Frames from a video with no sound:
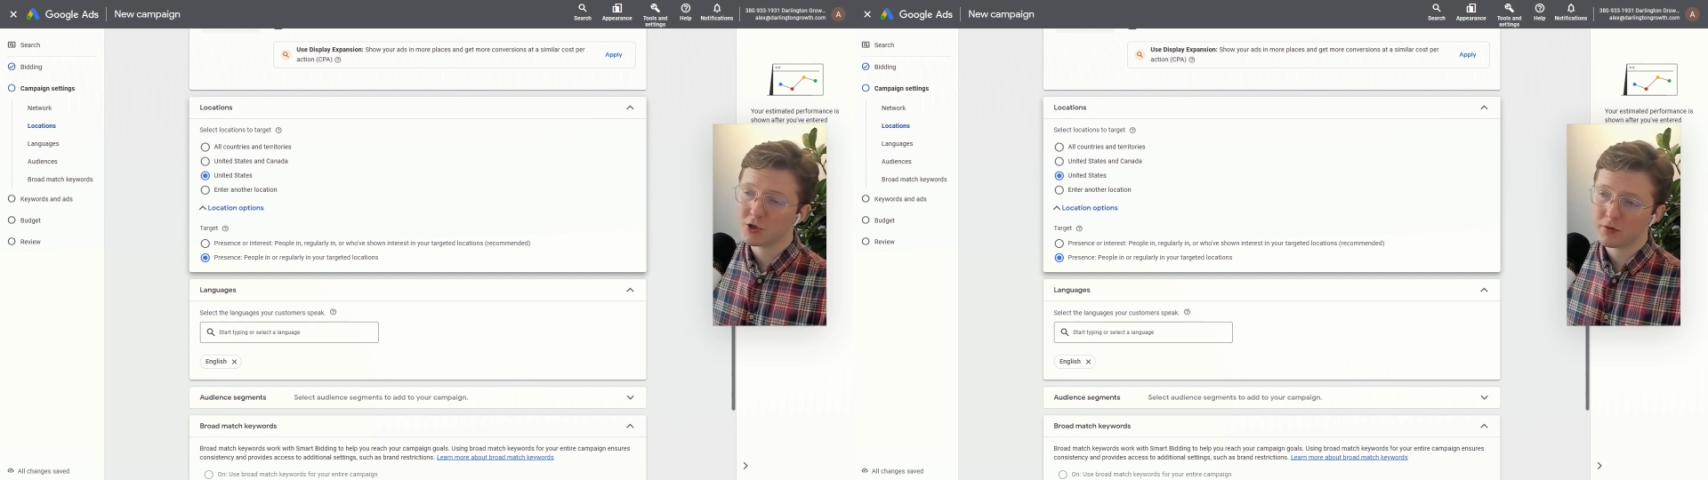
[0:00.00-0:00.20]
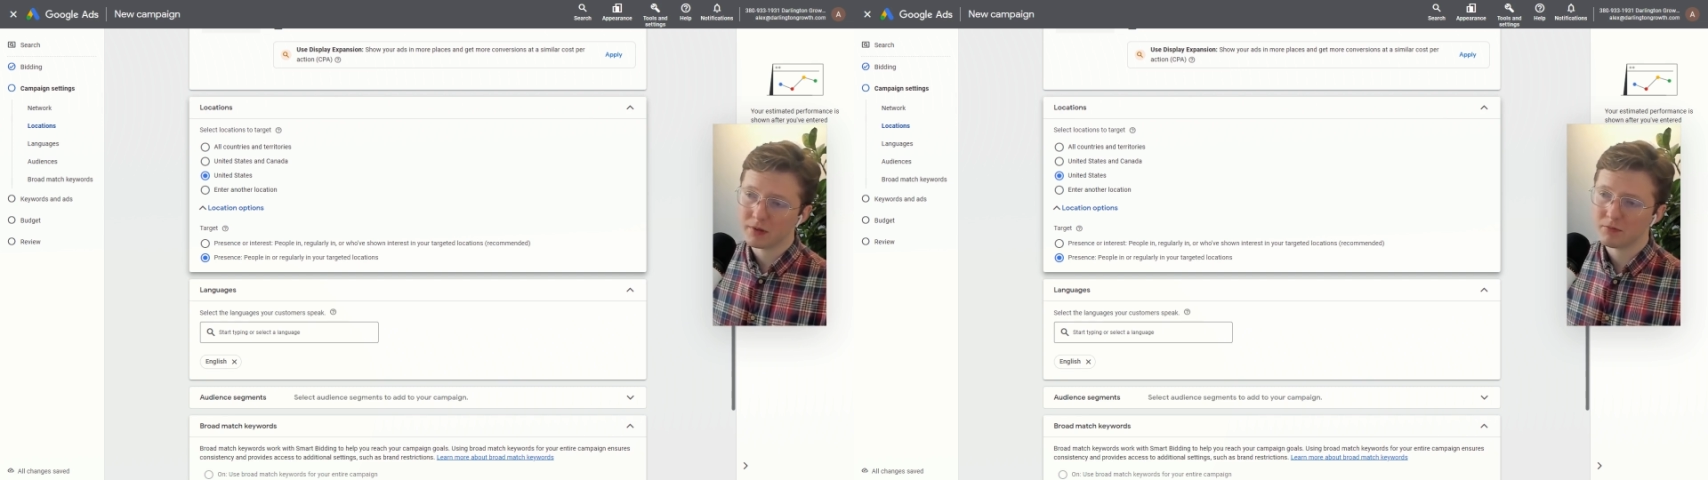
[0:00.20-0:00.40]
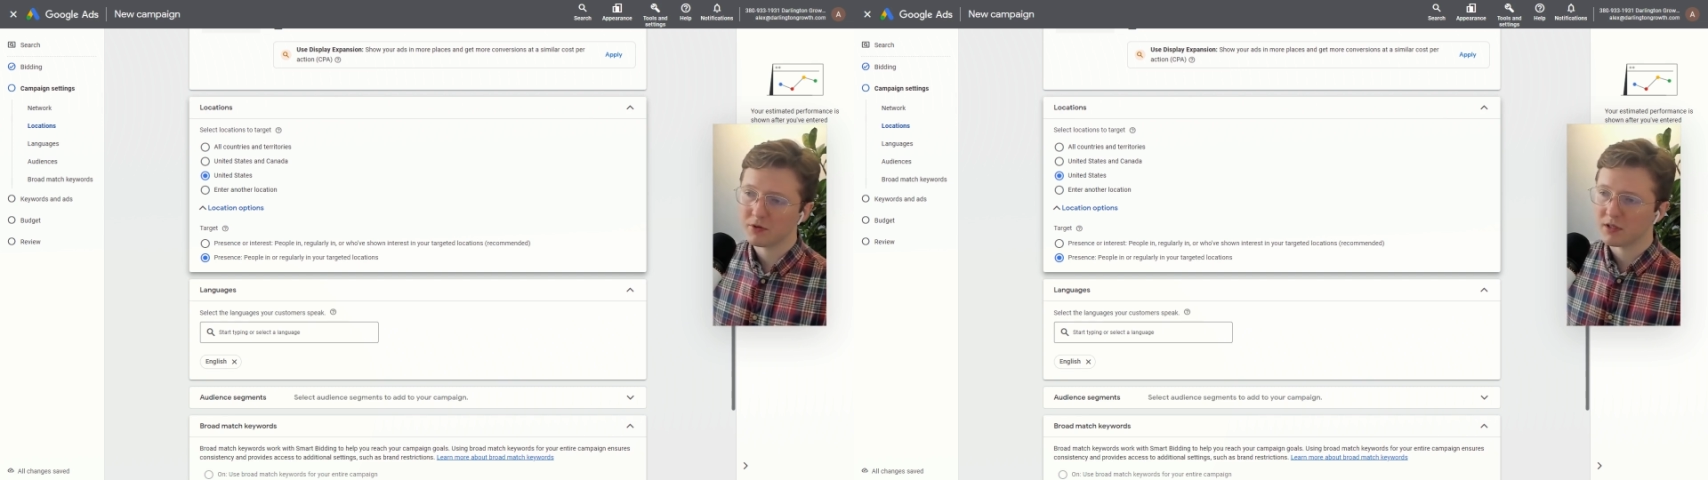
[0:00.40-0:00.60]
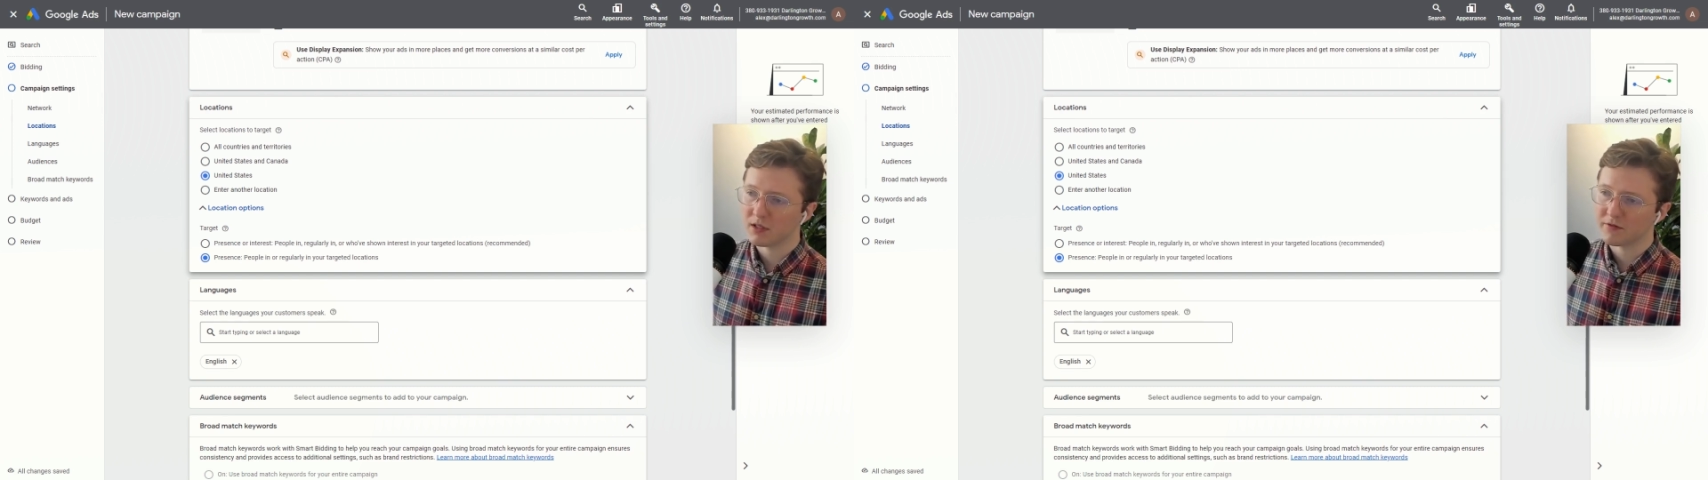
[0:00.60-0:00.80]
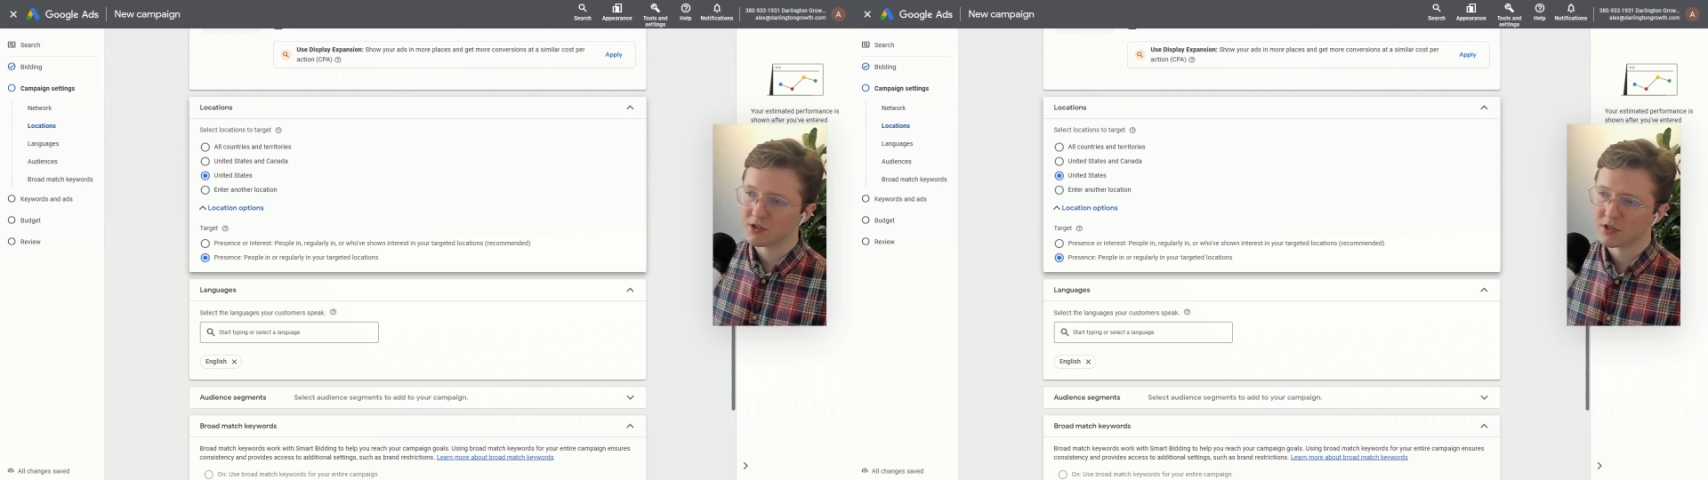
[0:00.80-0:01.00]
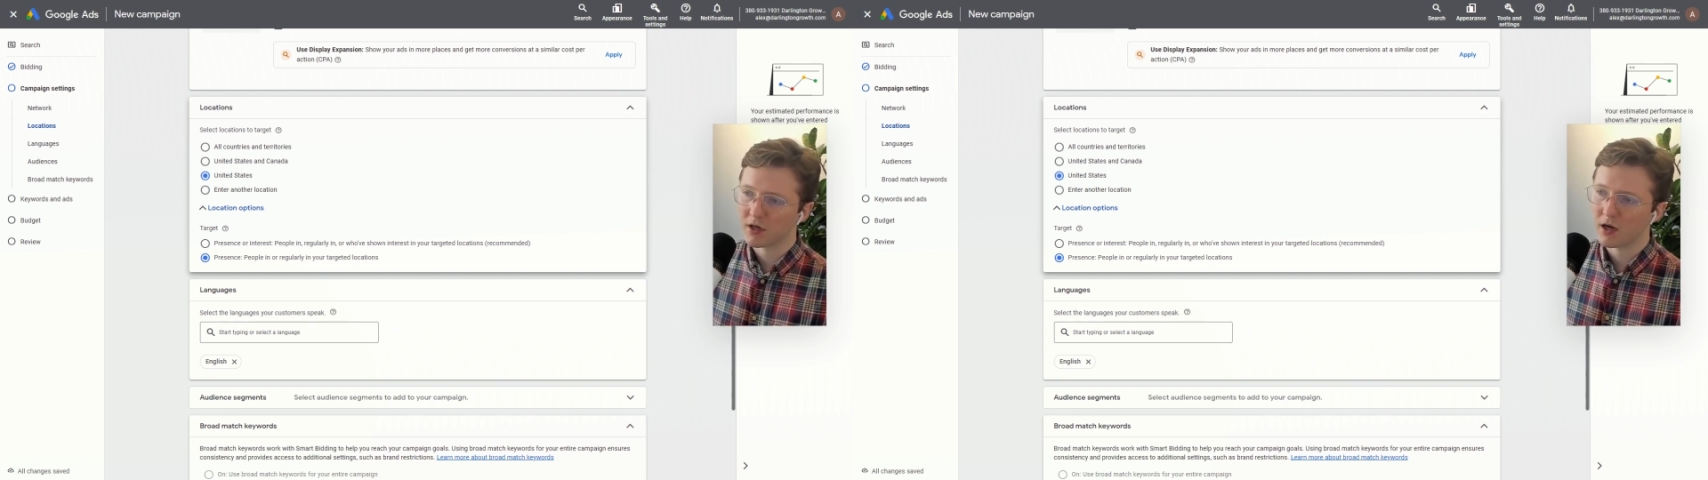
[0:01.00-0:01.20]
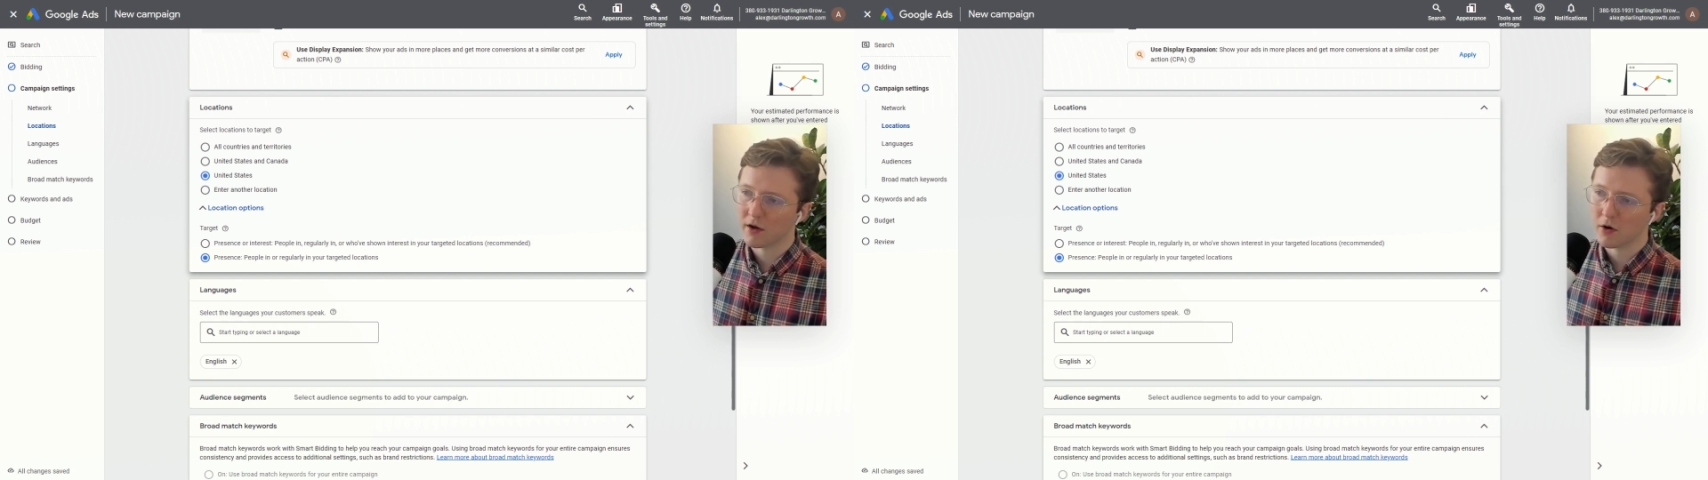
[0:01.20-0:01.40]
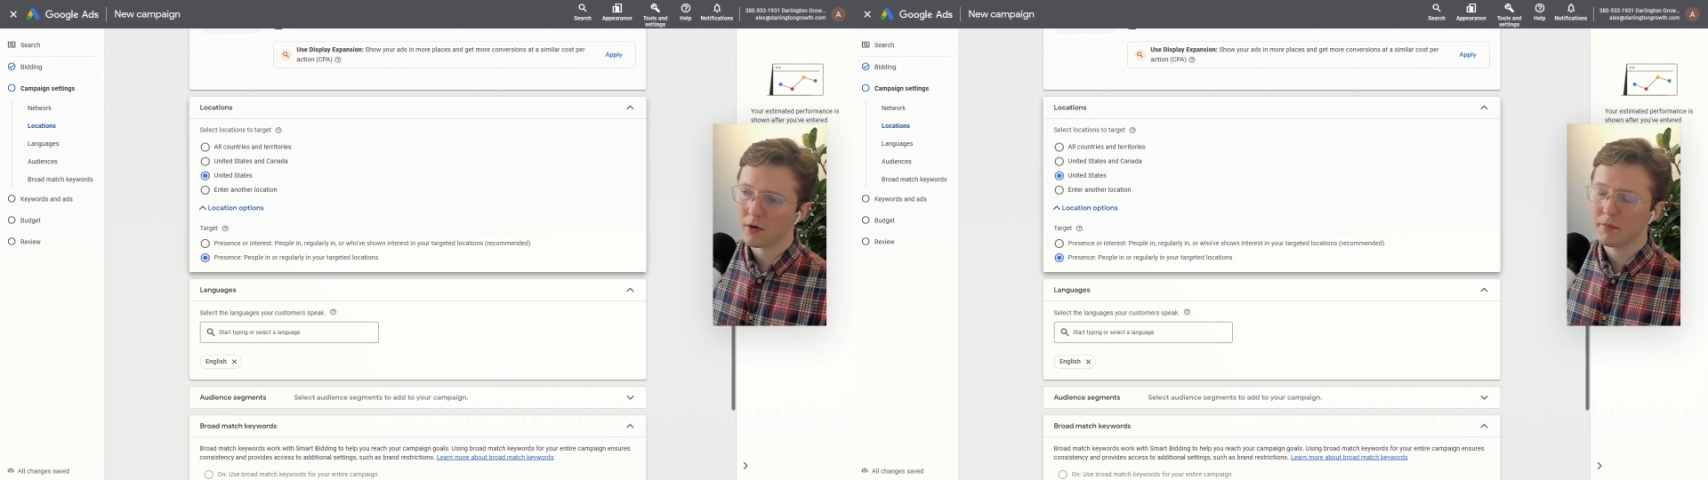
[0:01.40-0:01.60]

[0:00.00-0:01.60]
show people that live in Chicago,